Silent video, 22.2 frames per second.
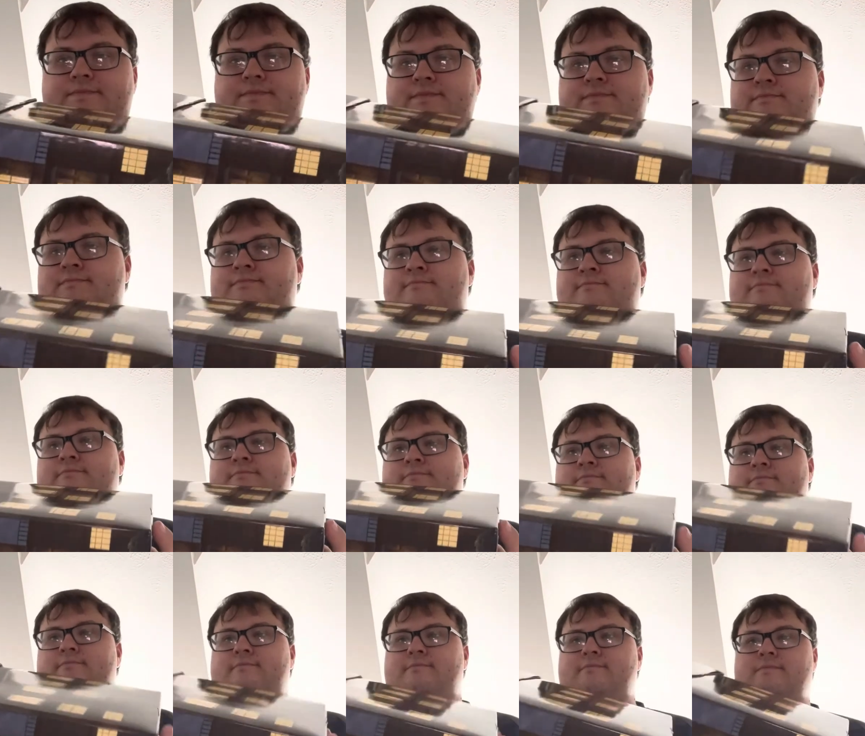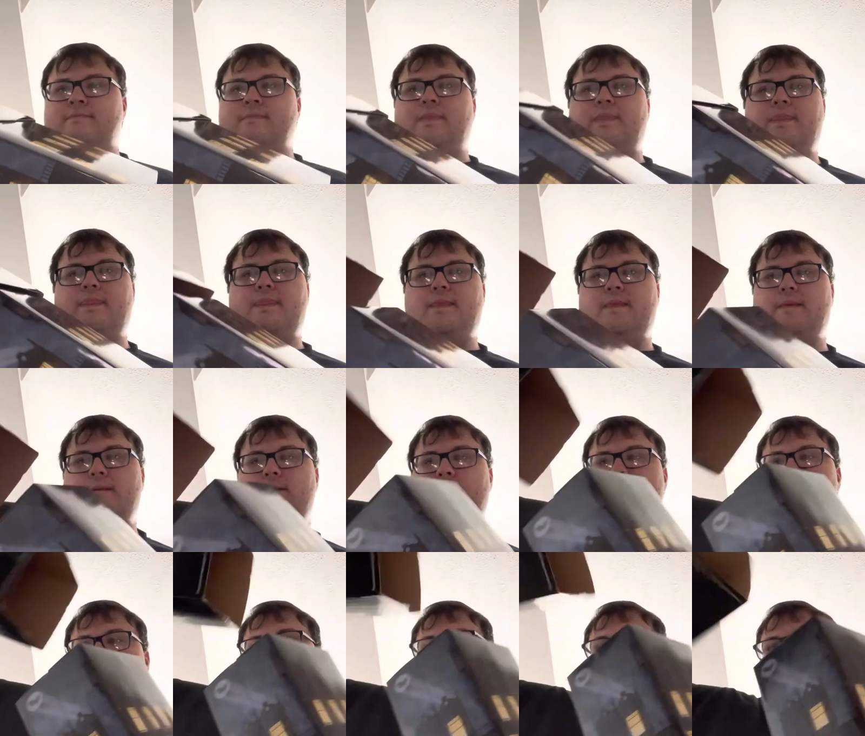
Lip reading: (silence)